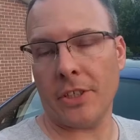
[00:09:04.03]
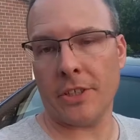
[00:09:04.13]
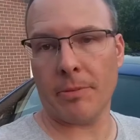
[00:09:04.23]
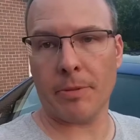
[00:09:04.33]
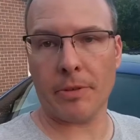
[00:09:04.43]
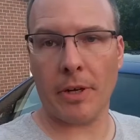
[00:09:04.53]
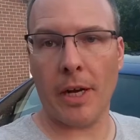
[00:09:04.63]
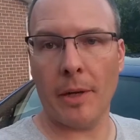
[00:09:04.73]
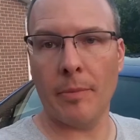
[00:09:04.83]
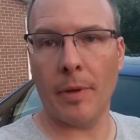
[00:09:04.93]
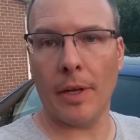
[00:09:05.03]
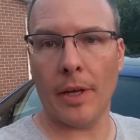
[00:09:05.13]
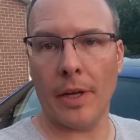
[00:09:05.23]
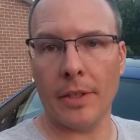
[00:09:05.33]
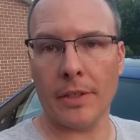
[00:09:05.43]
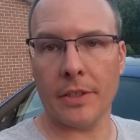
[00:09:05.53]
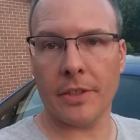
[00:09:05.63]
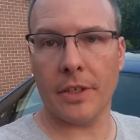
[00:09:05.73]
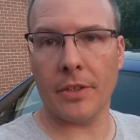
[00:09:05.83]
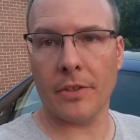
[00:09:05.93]
subscribe and
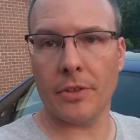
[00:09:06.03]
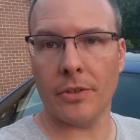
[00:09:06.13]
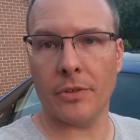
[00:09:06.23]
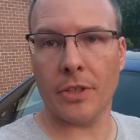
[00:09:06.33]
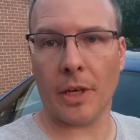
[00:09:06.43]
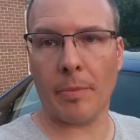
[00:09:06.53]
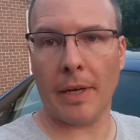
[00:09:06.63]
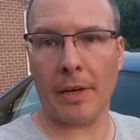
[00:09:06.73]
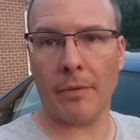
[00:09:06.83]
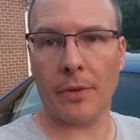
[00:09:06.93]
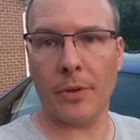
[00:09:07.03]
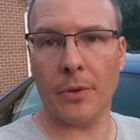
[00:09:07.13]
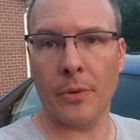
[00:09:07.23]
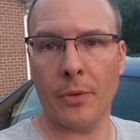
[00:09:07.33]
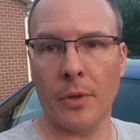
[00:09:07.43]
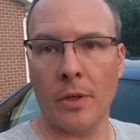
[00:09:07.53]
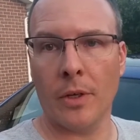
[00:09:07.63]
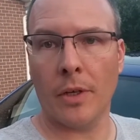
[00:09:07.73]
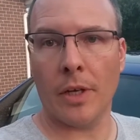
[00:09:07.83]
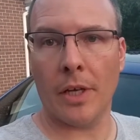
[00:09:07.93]
continue to check back for new
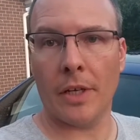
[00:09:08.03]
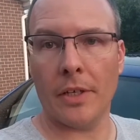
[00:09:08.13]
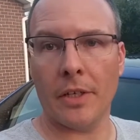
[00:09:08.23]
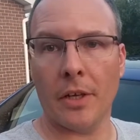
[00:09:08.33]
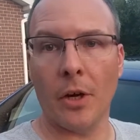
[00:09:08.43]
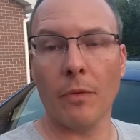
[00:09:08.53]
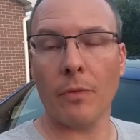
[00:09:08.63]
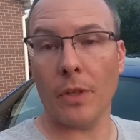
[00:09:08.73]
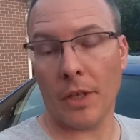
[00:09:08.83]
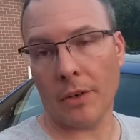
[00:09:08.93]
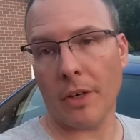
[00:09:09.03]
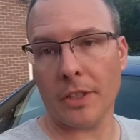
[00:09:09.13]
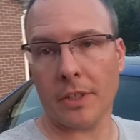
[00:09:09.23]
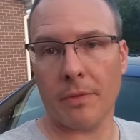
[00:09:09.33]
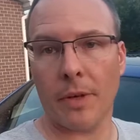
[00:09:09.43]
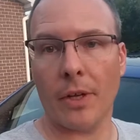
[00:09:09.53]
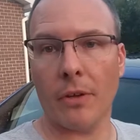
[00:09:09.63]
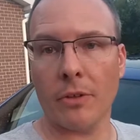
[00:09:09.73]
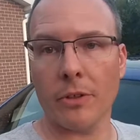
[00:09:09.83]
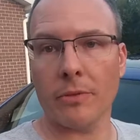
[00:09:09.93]
and hopefully interesting
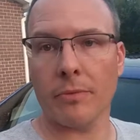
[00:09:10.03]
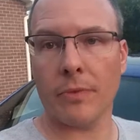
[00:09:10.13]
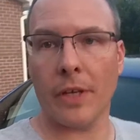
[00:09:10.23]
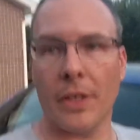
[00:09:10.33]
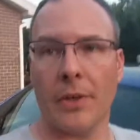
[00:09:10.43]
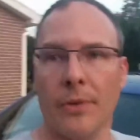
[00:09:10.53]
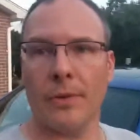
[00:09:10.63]
videos. Thank you.